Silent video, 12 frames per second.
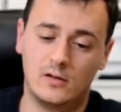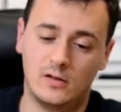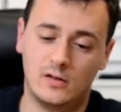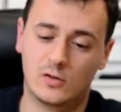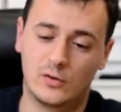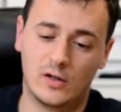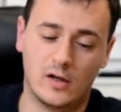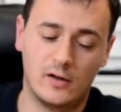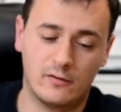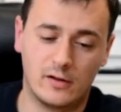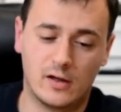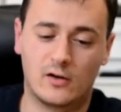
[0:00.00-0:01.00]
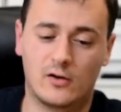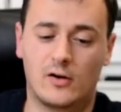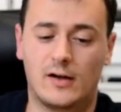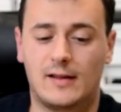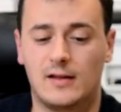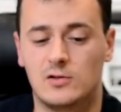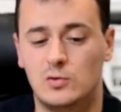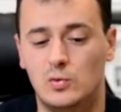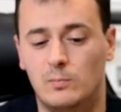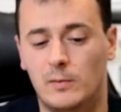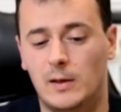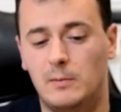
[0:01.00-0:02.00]
so yeah even younger athletes do
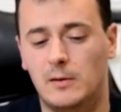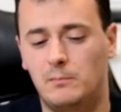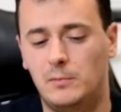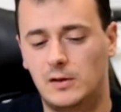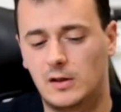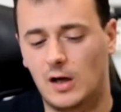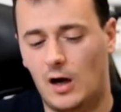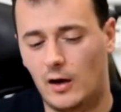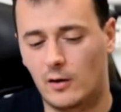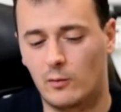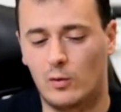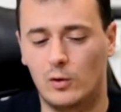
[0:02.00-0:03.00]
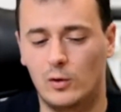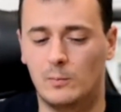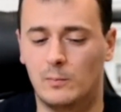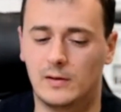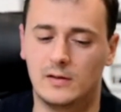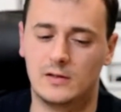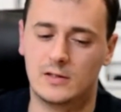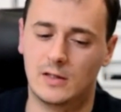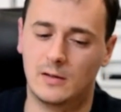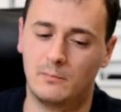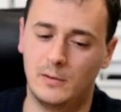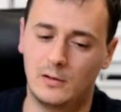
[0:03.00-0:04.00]
maybe a bit higher volume but it's
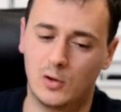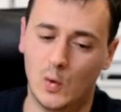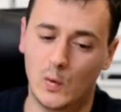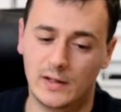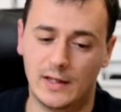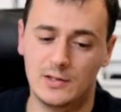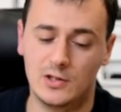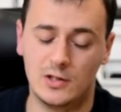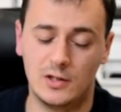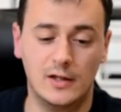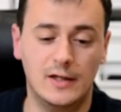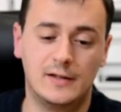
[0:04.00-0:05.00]
a bit lower intensity